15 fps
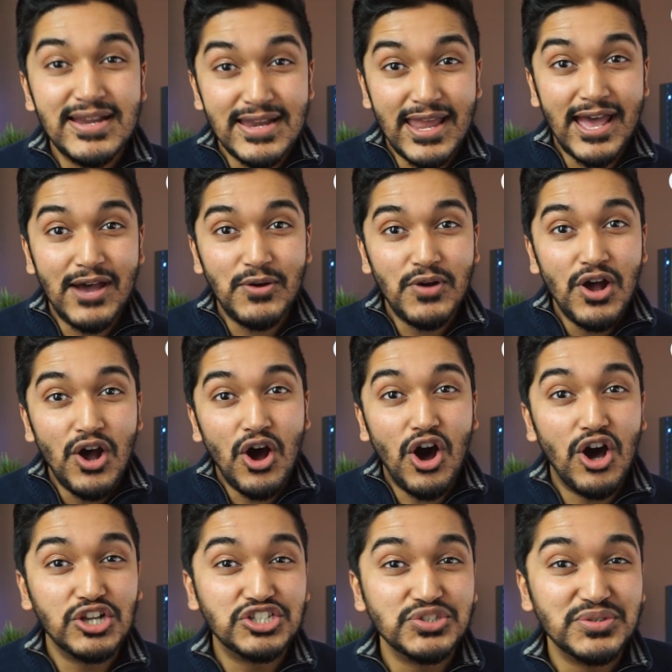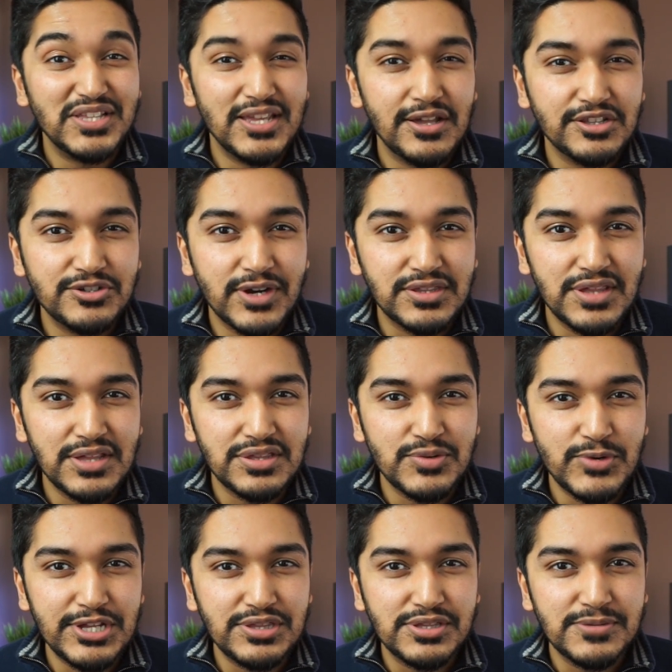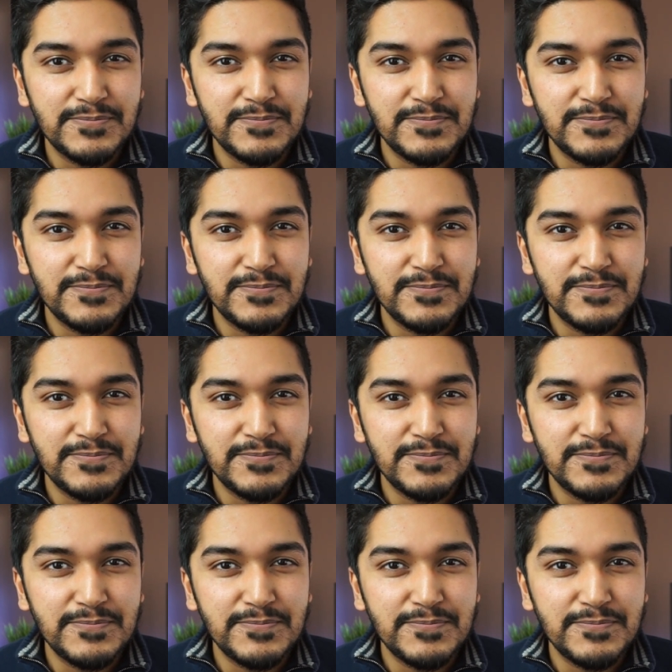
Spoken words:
Now on to the other accessories.